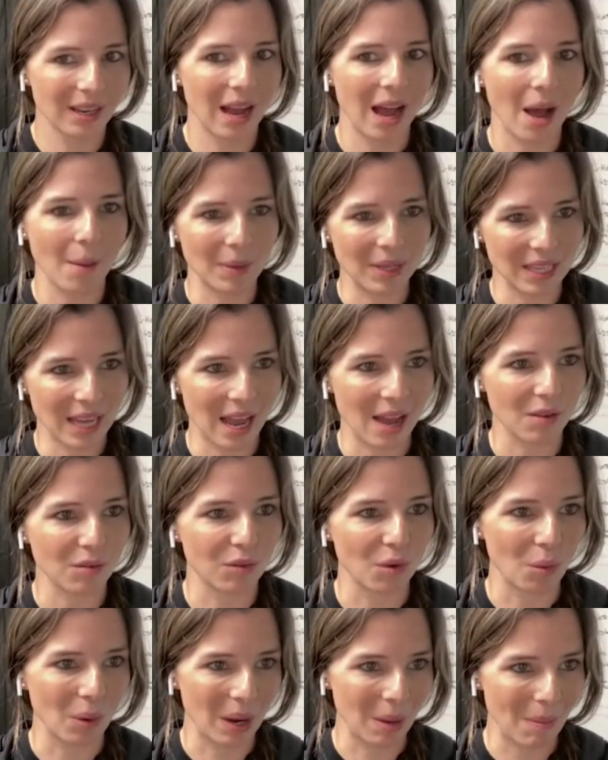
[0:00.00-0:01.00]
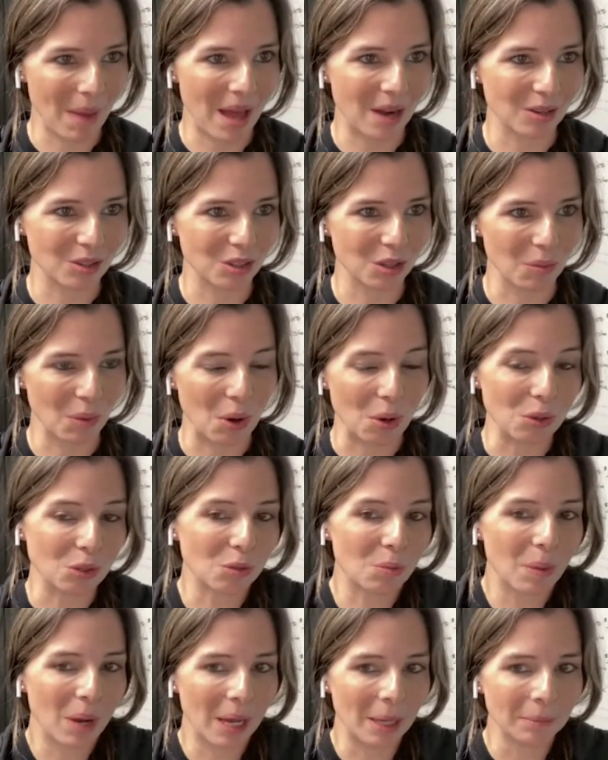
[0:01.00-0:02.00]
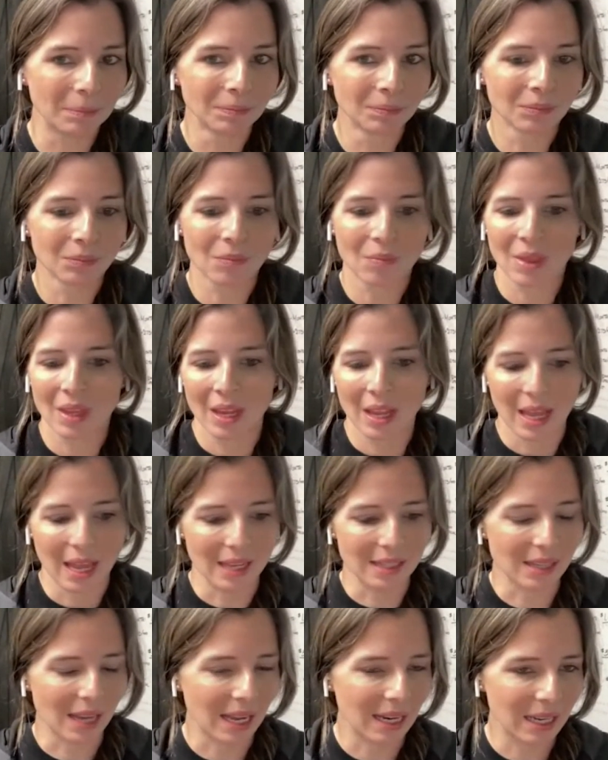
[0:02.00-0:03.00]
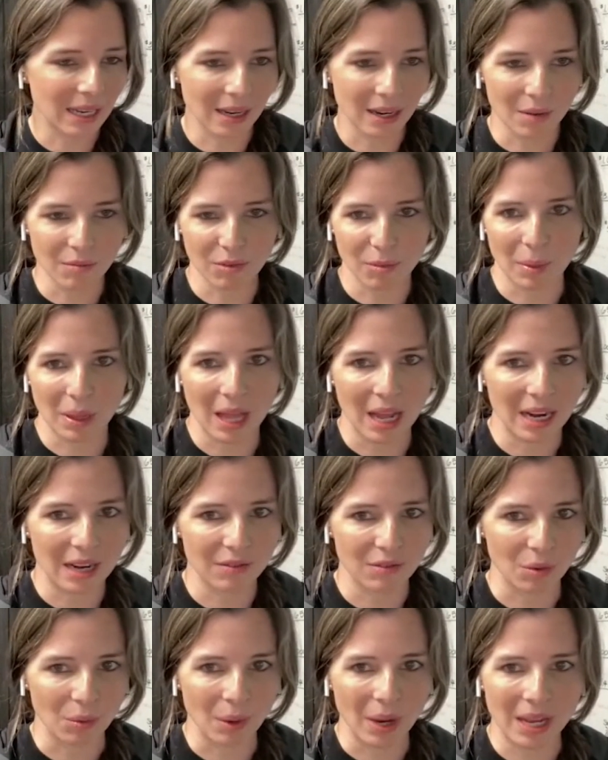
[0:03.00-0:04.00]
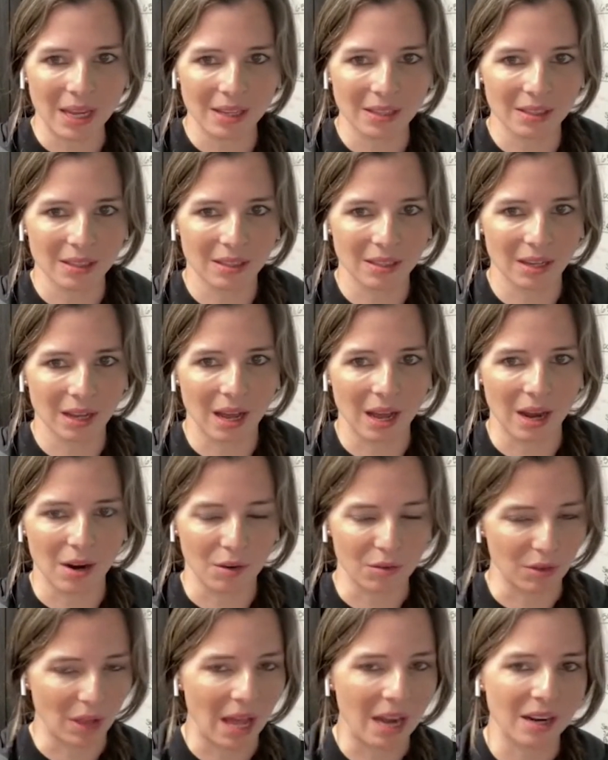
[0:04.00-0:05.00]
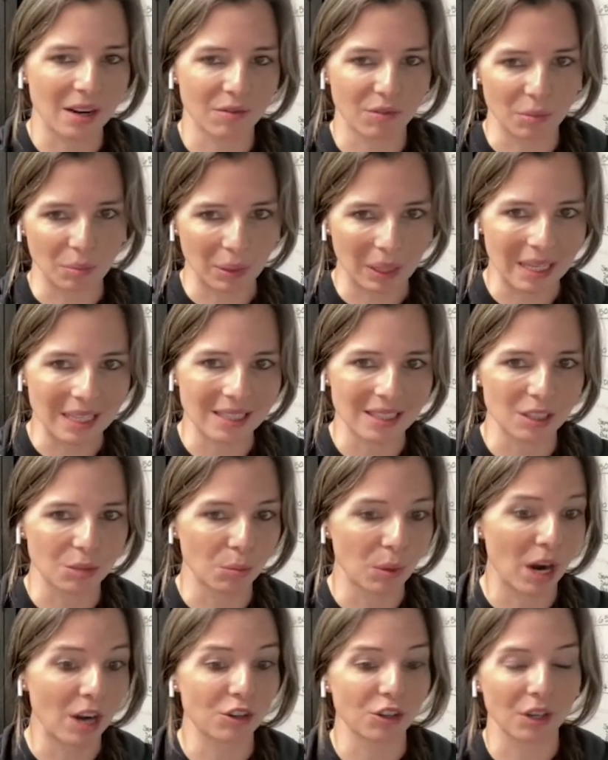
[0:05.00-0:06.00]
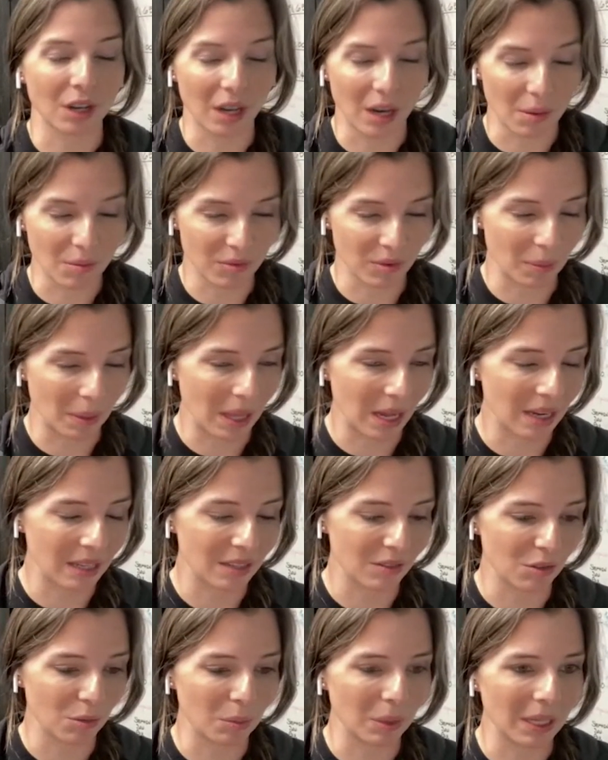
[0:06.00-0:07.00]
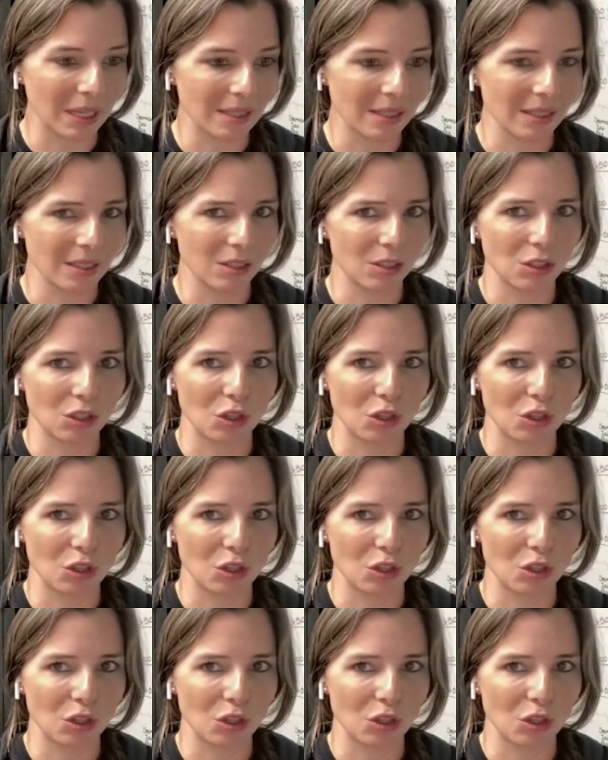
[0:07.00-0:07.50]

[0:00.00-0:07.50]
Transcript: calm it down for when it matters the most. But anxiety can come from a lot of different ways, or a lot of different places. Pressure can come from a lot of different places.